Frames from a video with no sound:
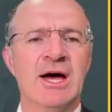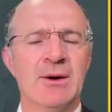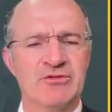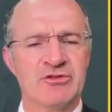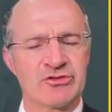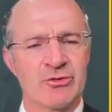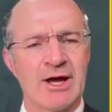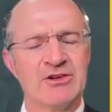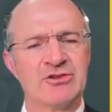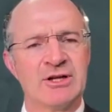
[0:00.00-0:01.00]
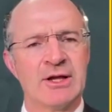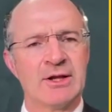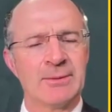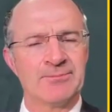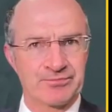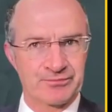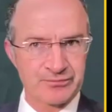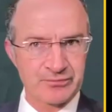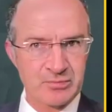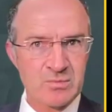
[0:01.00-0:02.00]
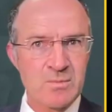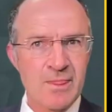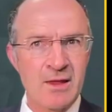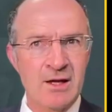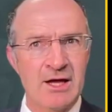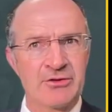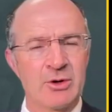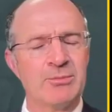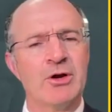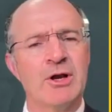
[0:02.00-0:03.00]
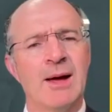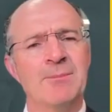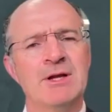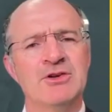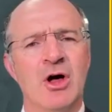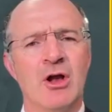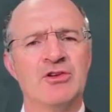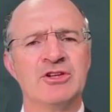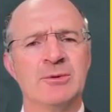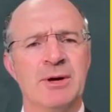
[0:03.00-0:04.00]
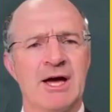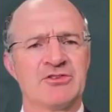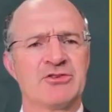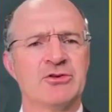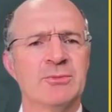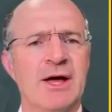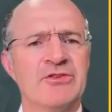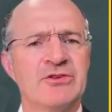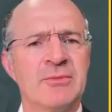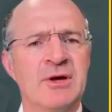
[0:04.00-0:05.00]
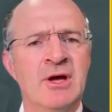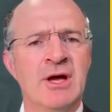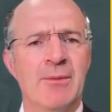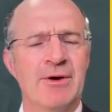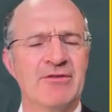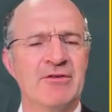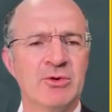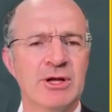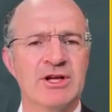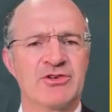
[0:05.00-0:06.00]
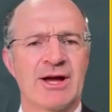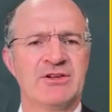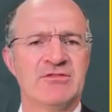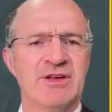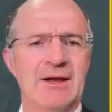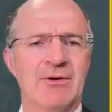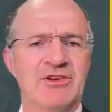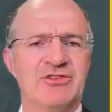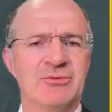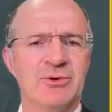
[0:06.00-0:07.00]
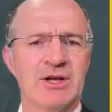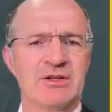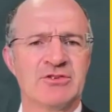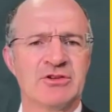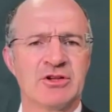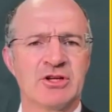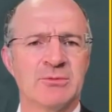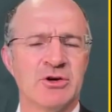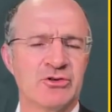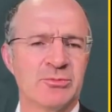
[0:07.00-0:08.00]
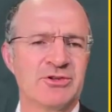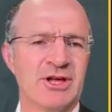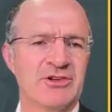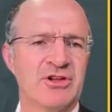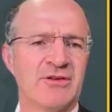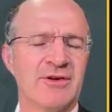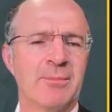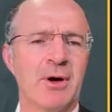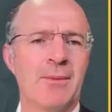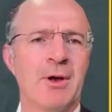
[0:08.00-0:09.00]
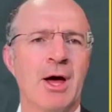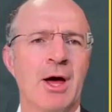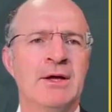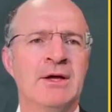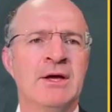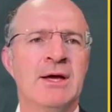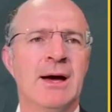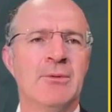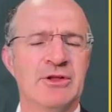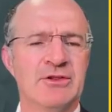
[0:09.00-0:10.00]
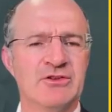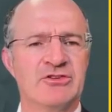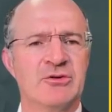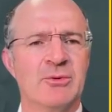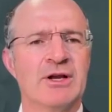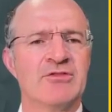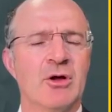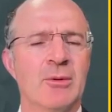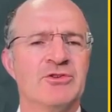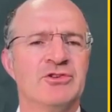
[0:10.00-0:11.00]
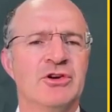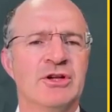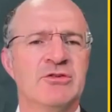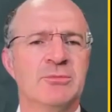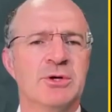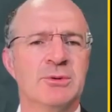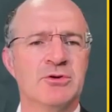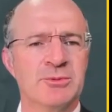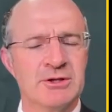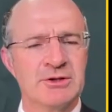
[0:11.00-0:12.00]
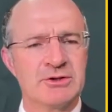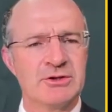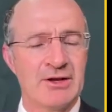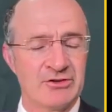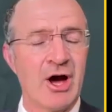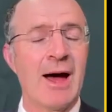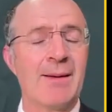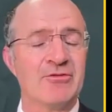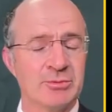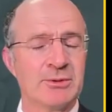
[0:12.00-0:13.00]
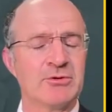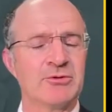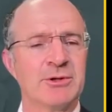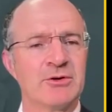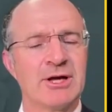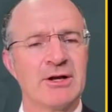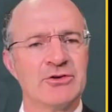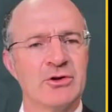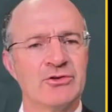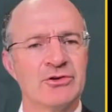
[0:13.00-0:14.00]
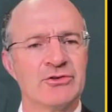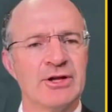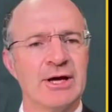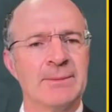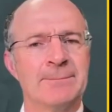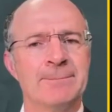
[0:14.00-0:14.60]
We've just raised another $3.9 million in the past 2 months. We have a really attractive valuation relative to the commercial potential of our pipeline. We think this is a wonderful opportunity for people to be, and time for people to be looking at AdAlta today.